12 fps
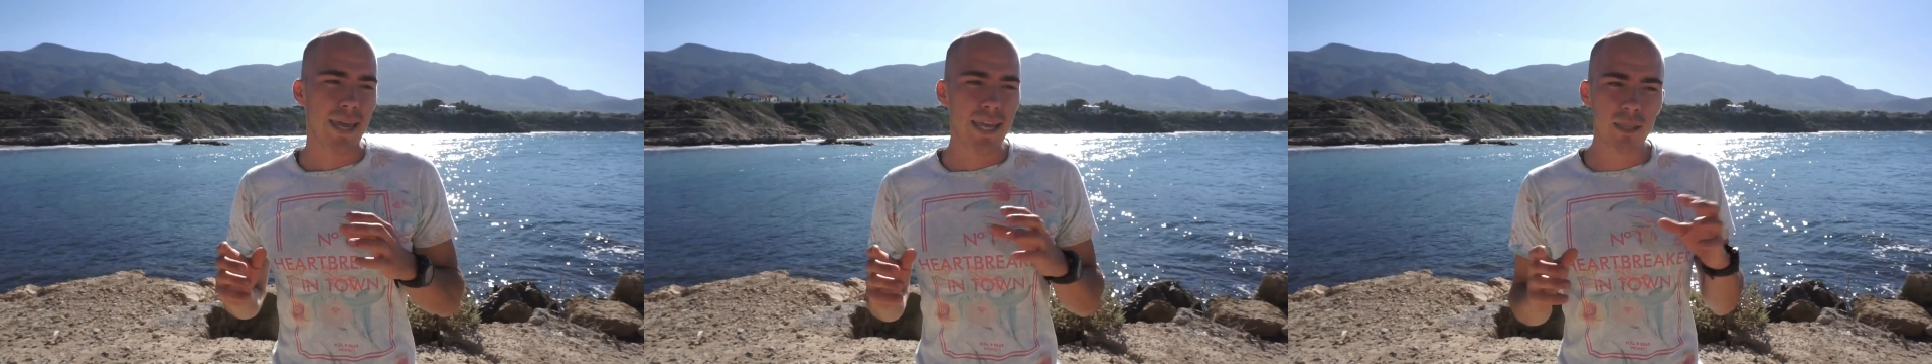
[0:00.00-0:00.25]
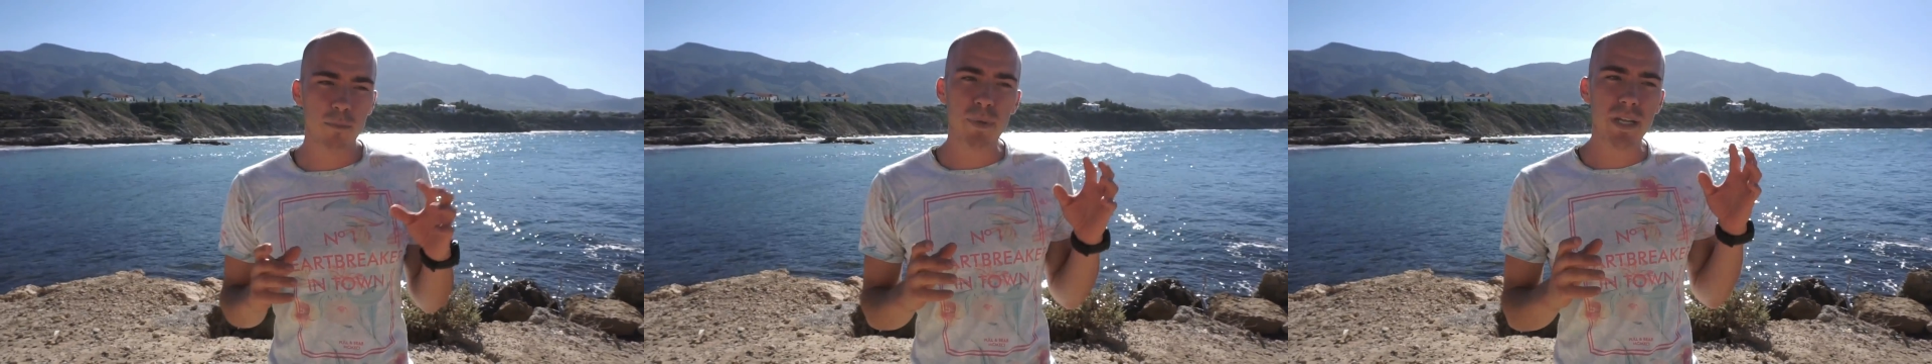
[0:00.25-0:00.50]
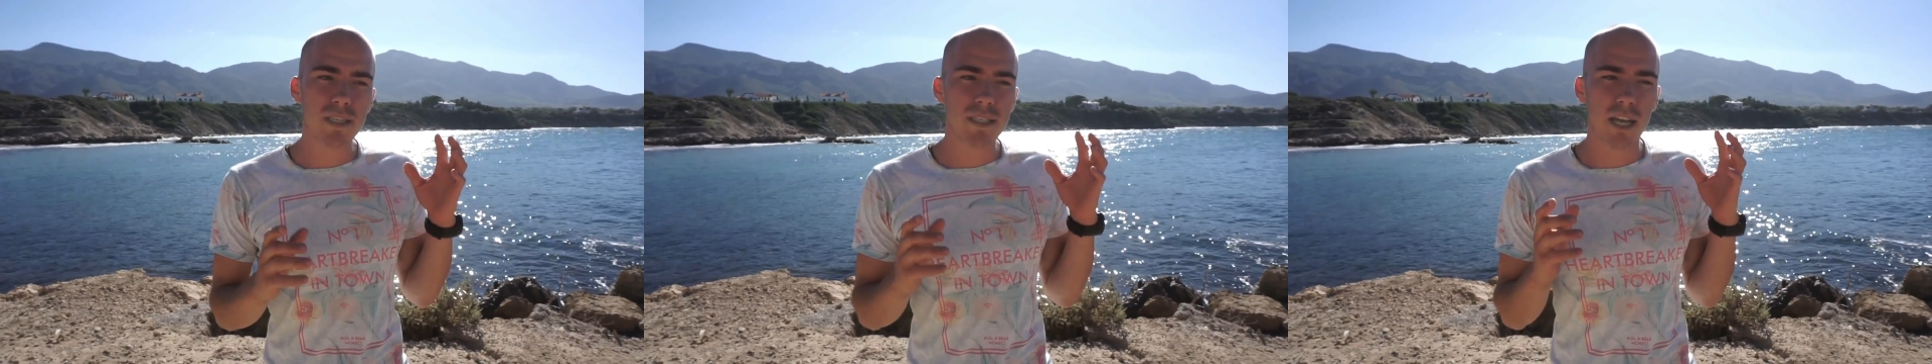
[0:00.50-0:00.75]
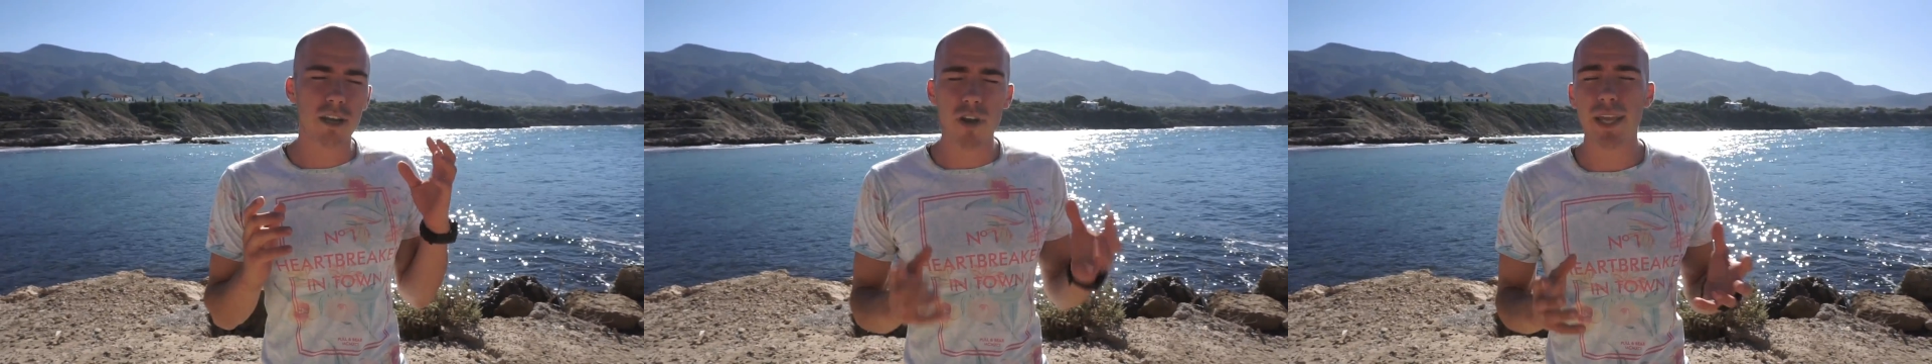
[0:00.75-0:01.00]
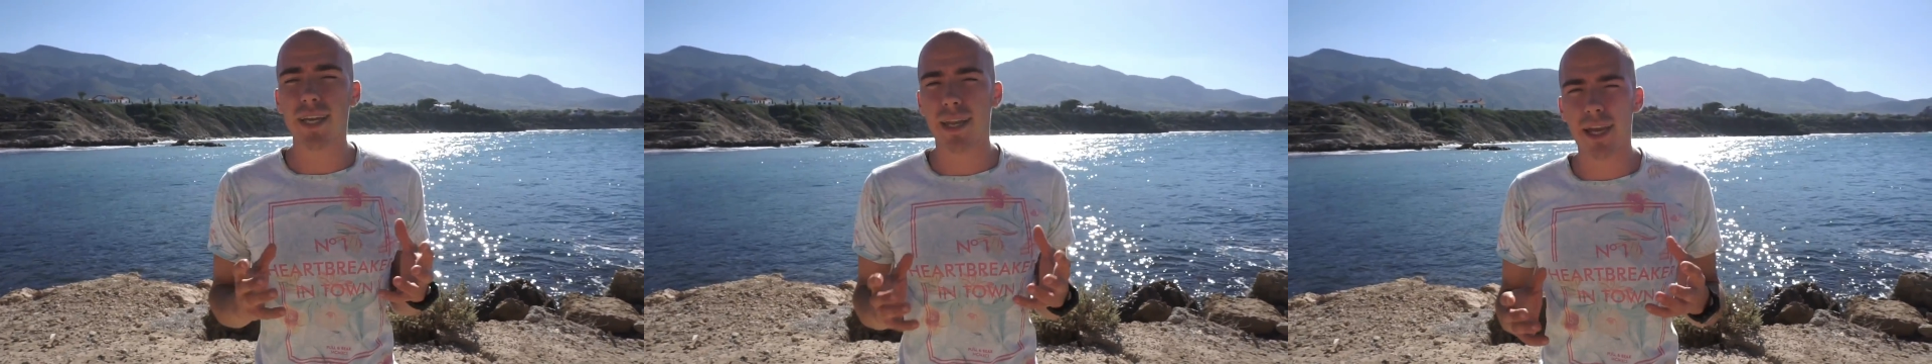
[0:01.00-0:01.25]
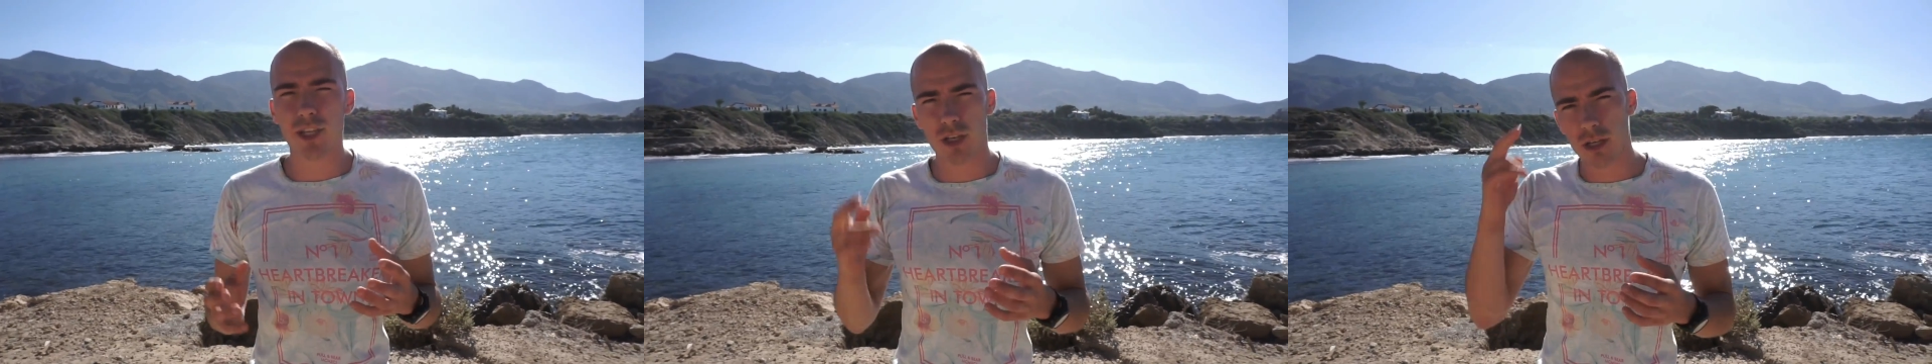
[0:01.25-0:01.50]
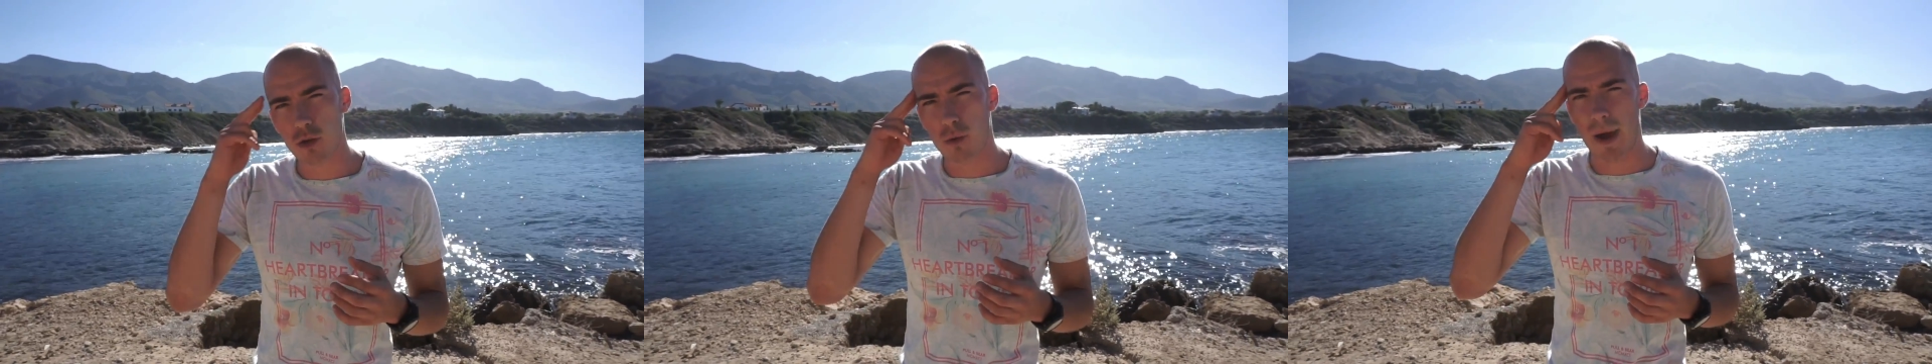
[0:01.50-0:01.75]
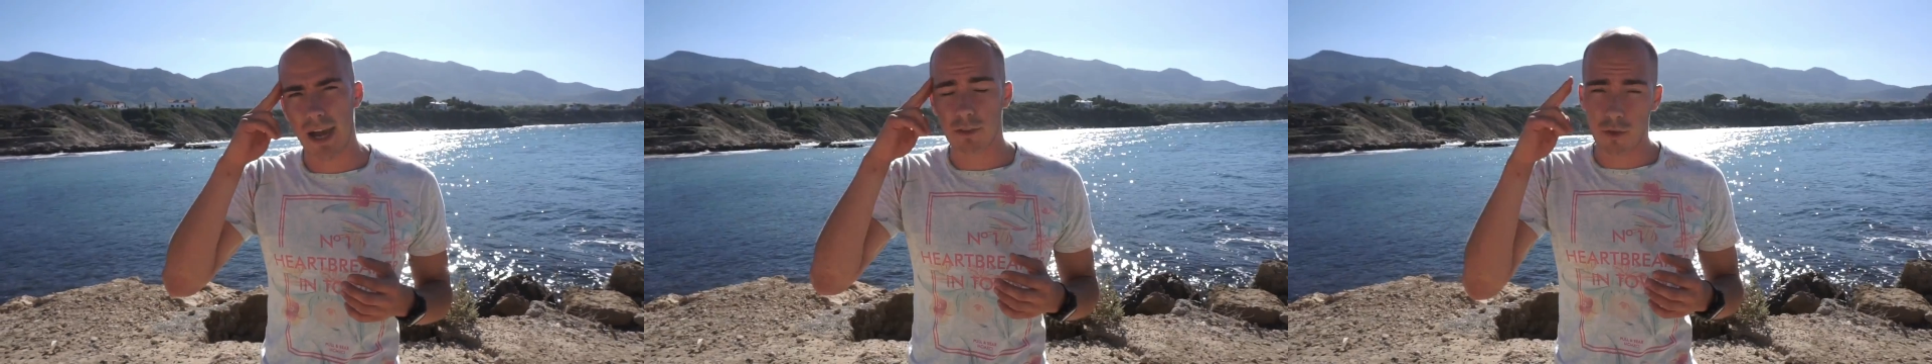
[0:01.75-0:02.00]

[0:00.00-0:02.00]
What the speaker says: It builds a great connection in your mind.